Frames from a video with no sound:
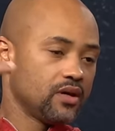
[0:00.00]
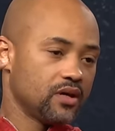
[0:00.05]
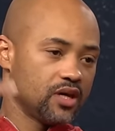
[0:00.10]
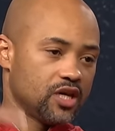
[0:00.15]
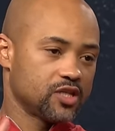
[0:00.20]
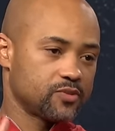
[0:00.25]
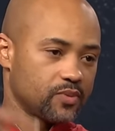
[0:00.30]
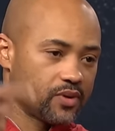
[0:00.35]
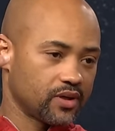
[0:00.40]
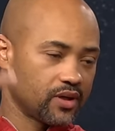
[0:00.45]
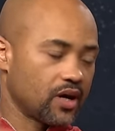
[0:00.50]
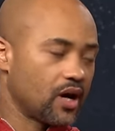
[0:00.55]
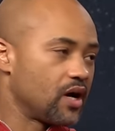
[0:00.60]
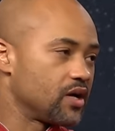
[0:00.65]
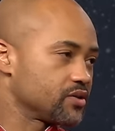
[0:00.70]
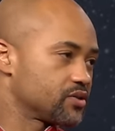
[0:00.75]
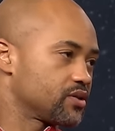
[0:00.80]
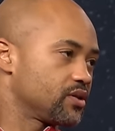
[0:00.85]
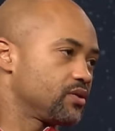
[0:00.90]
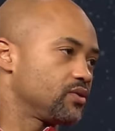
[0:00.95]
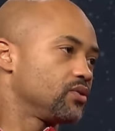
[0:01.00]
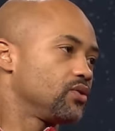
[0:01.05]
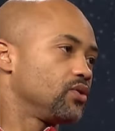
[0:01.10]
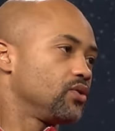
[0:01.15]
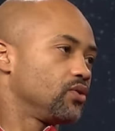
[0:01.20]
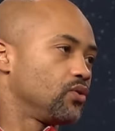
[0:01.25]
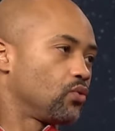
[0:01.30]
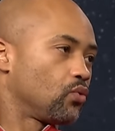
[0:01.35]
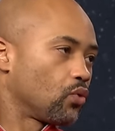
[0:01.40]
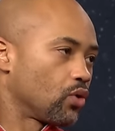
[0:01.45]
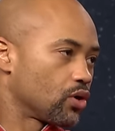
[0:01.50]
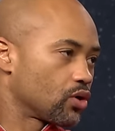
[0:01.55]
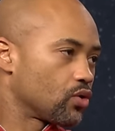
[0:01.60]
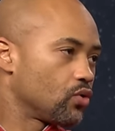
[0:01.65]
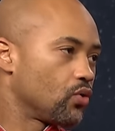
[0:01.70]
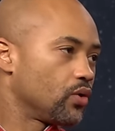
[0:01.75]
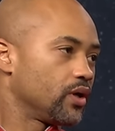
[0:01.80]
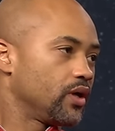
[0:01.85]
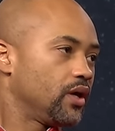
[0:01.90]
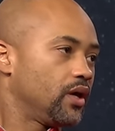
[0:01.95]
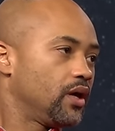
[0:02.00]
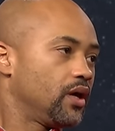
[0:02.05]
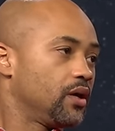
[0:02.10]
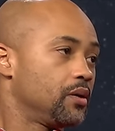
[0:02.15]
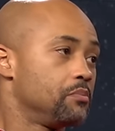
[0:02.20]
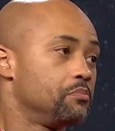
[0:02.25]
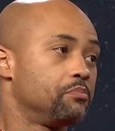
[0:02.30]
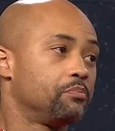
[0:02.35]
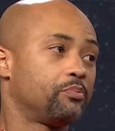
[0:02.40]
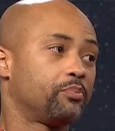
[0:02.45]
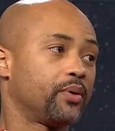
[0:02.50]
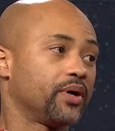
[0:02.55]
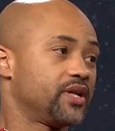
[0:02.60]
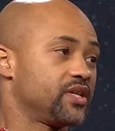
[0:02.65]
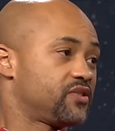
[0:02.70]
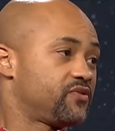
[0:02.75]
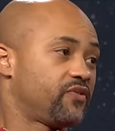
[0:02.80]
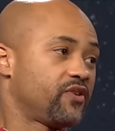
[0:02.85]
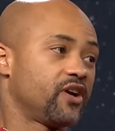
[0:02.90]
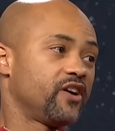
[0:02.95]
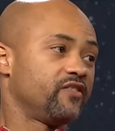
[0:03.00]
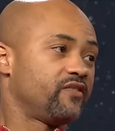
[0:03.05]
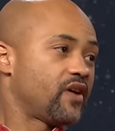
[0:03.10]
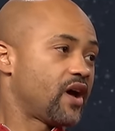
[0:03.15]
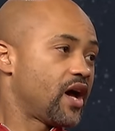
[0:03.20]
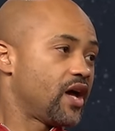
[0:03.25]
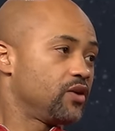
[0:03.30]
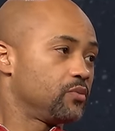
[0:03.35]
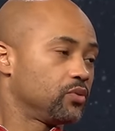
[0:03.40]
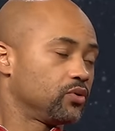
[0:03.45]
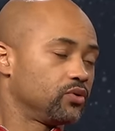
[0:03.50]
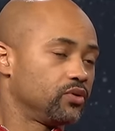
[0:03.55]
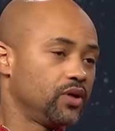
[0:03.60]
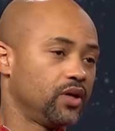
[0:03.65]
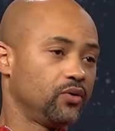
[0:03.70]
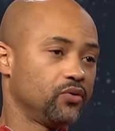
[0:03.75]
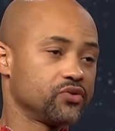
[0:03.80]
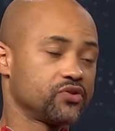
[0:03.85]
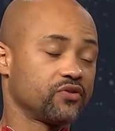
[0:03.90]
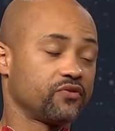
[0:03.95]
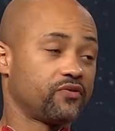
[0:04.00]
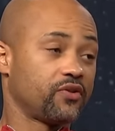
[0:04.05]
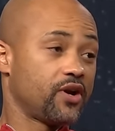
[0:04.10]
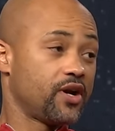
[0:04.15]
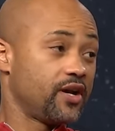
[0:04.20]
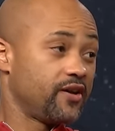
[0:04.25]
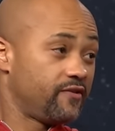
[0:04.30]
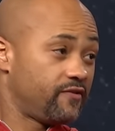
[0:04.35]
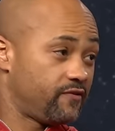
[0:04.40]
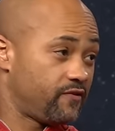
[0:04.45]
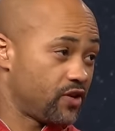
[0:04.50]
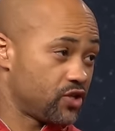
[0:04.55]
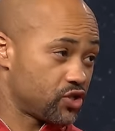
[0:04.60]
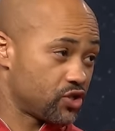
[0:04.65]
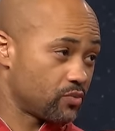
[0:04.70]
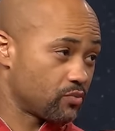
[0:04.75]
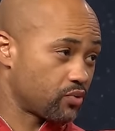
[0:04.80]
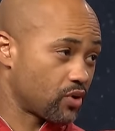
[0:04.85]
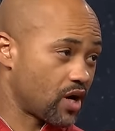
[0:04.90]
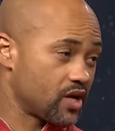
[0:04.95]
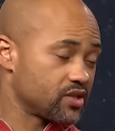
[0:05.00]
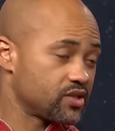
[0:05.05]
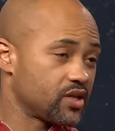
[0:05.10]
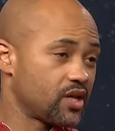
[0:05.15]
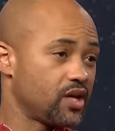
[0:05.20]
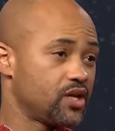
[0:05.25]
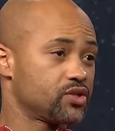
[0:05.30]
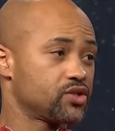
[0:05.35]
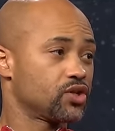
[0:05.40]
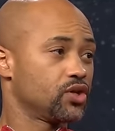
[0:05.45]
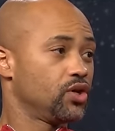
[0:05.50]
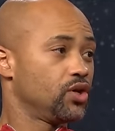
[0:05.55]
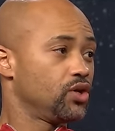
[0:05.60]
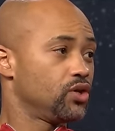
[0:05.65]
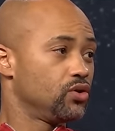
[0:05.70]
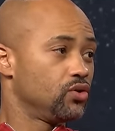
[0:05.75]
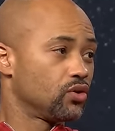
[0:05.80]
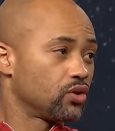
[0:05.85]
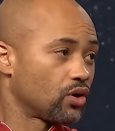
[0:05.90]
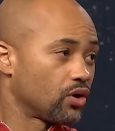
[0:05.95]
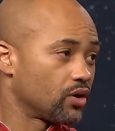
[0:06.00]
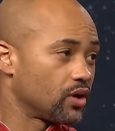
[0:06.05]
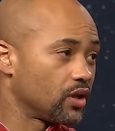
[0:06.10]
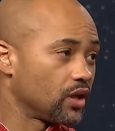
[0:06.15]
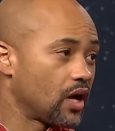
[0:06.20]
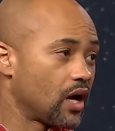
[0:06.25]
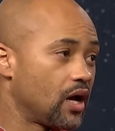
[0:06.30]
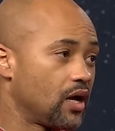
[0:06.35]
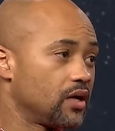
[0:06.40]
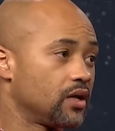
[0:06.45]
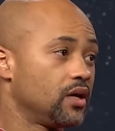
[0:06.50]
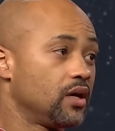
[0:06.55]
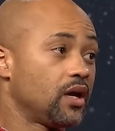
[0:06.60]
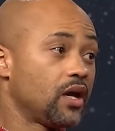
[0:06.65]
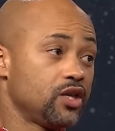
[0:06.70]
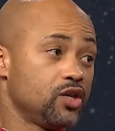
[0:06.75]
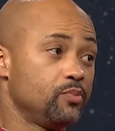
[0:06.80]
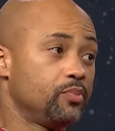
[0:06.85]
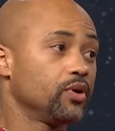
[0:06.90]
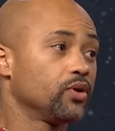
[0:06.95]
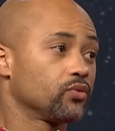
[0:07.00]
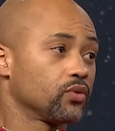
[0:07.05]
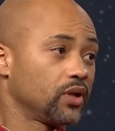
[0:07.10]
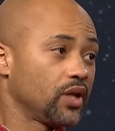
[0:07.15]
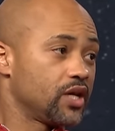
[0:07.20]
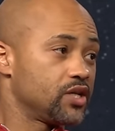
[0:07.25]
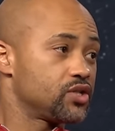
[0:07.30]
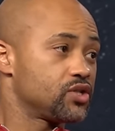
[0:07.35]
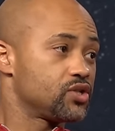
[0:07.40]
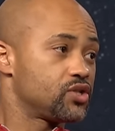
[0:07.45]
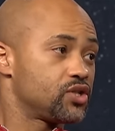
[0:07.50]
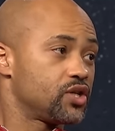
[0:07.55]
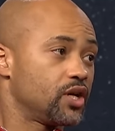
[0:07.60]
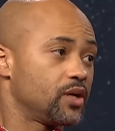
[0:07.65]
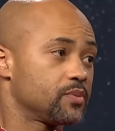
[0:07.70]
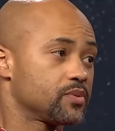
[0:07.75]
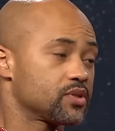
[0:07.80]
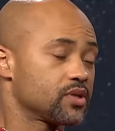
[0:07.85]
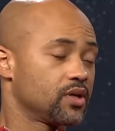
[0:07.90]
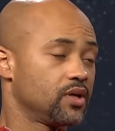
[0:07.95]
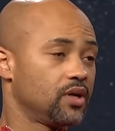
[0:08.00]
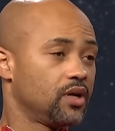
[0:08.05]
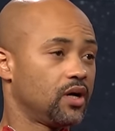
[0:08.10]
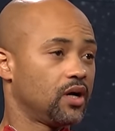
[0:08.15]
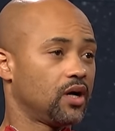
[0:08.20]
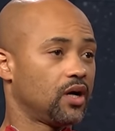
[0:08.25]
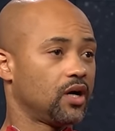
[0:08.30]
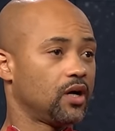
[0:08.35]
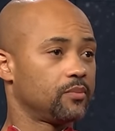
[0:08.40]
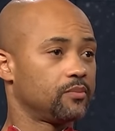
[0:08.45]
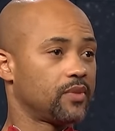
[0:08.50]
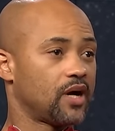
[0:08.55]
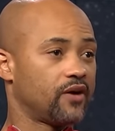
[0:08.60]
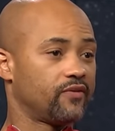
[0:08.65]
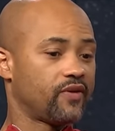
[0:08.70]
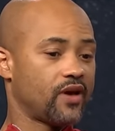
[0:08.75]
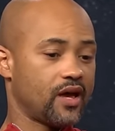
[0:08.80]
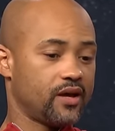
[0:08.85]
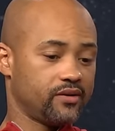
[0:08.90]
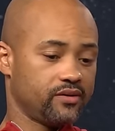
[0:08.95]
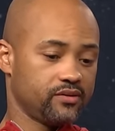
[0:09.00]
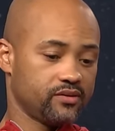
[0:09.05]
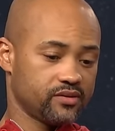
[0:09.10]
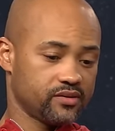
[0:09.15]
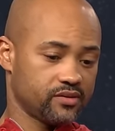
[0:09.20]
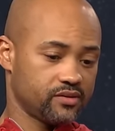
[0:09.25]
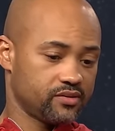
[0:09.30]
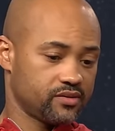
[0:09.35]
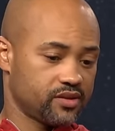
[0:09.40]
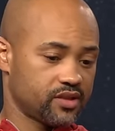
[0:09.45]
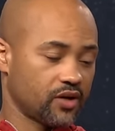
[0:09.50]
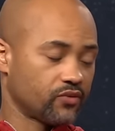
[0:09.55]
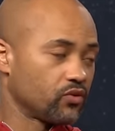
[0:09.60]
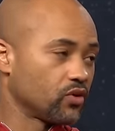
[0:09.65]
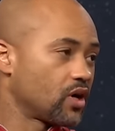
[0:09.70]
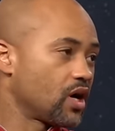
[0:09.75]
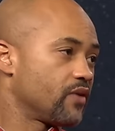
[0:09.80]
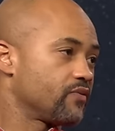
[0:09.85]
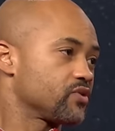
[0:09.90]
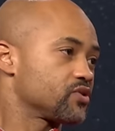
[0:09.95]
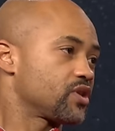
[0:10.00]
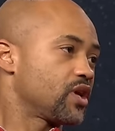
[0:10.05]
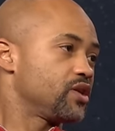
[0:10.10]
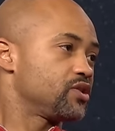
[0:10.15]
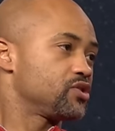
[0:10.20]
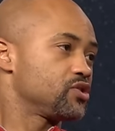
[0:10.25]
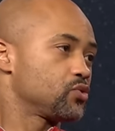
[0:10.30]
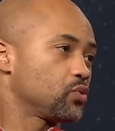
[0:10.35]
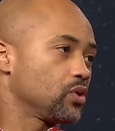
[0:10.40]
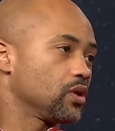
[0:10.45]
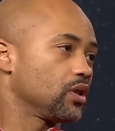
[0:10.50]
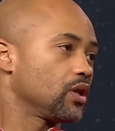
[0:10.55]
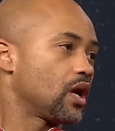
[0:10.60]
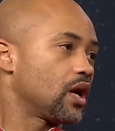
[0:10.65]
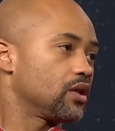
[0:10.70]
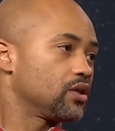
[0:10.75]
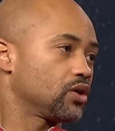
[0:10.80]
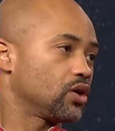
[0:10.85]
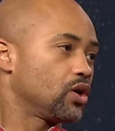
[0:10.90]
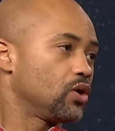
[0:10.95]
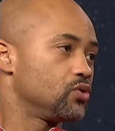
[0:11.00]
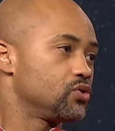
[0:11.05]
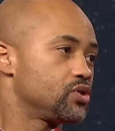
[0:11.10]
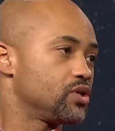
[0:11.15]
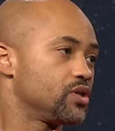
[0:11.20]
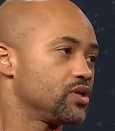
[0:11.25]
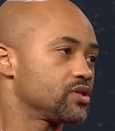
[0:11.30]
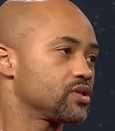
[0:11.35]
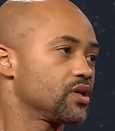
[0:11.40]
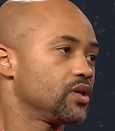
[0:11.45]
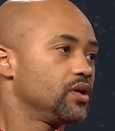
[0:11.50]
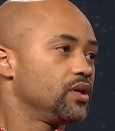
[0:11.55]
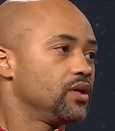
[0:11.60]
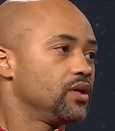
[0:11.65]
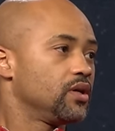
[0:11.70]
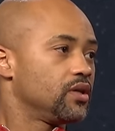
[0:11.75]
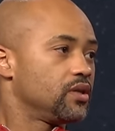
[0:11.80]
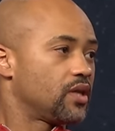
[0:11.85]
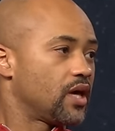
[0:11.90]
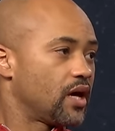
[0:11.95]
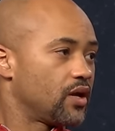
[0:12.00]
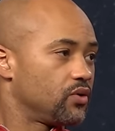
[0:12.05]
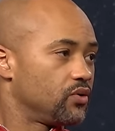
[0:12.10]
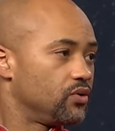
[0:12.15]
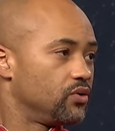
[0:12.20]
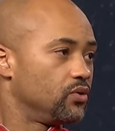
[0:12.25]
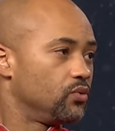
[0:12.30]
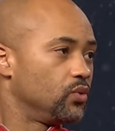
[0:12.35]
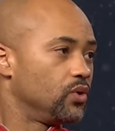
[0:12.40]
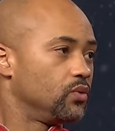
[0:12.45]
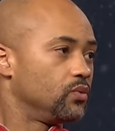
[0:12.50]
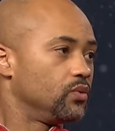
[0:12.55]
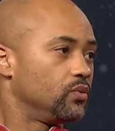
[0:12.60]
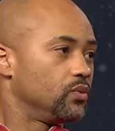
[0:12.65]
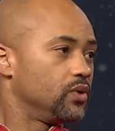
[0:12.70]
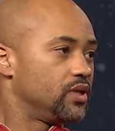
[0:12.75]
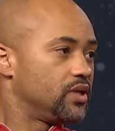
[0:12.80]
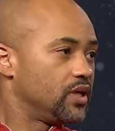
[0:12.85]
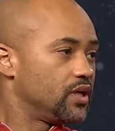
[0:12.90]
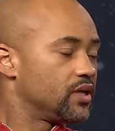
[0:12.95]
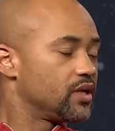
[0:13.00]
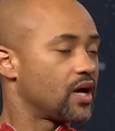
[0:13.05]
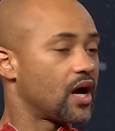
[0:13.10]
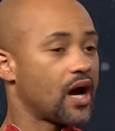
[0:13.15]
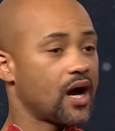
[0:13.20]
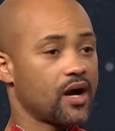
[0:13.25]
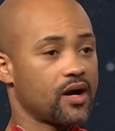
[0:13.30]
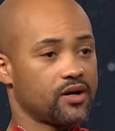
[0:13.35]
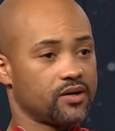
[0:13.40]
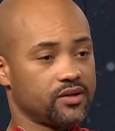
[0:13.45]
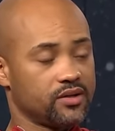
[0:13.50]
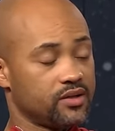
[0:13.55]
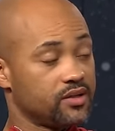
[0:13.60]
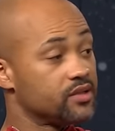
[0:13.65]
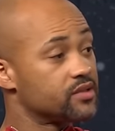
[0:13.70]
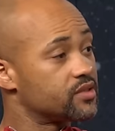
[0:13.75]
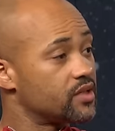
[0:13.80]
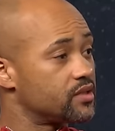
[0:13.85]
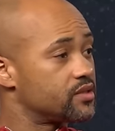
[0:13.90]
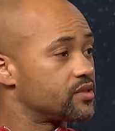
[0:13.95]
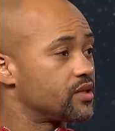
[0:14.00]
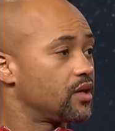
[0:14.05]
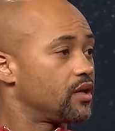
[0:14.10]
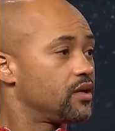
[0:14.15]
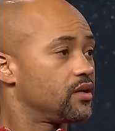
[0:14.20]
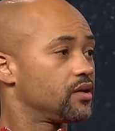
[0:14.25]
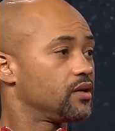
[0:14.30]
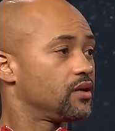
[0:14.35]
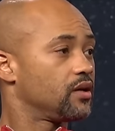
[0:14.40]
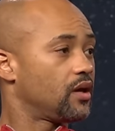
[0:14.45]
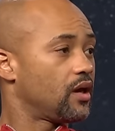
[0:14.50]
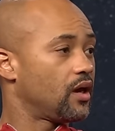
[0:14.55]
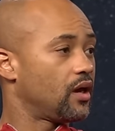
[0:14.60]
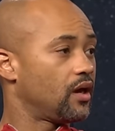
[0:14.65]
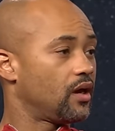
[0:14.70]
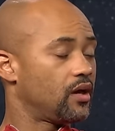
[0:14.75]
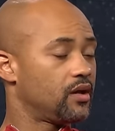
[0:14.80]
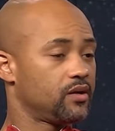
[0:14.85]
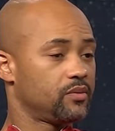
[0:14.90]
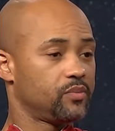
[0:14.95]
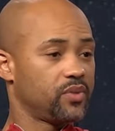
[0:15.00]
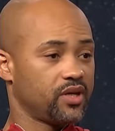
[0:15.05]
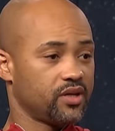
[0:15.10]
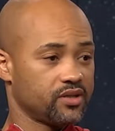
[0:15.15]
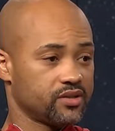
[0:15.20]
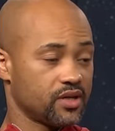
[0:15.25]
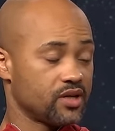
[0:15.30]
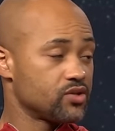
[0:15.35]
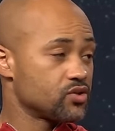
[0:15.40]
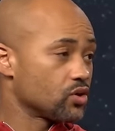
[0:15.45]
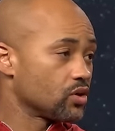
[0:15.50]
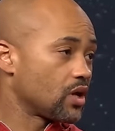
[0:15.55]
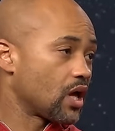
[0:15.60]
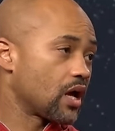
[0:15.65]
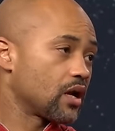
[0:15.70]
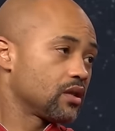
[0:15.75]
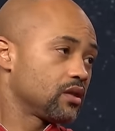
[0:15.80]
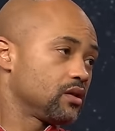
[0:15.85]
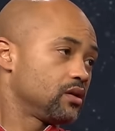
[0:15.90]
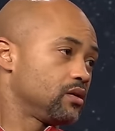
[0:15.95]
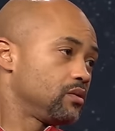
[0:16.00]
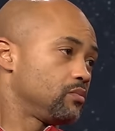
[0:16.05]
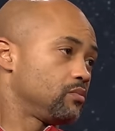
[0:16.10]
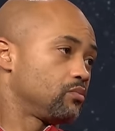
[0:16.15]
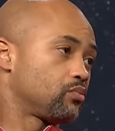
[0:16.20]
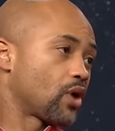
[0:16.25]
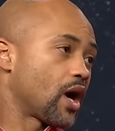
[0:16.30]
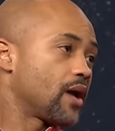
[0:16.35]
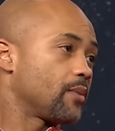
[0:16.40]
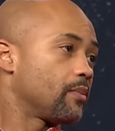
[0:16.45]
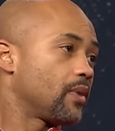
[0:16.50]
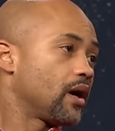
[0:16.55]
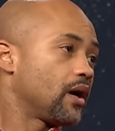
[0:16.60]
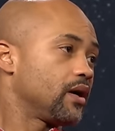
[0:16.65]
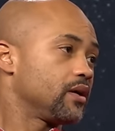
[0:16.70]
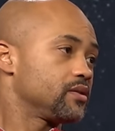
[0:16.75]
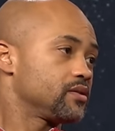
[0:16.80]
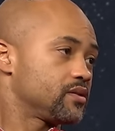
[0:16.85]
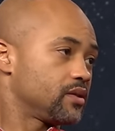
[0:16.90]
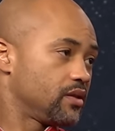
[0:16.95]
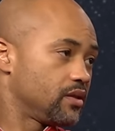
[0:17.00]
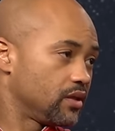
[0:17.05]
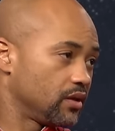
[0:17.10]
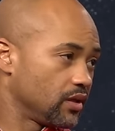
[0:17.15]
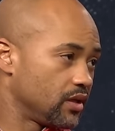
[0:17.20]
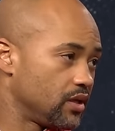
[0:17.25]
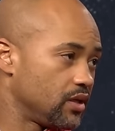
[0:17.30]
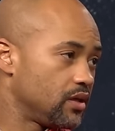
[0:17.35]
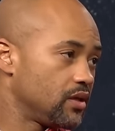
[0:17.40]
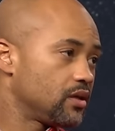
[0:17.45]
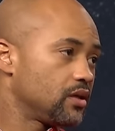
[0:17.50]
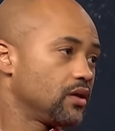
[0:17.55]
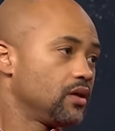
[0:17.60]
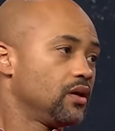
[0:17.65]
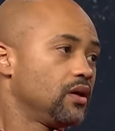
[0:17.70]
It's been constant work going in, but it's very valuable. It was a very efficient process. You learn a lot and you build relationships. Um, I've had several conversations with a lot of the coaches that we, we didn't hire since then. And because these are a lot of the bright minds in the league.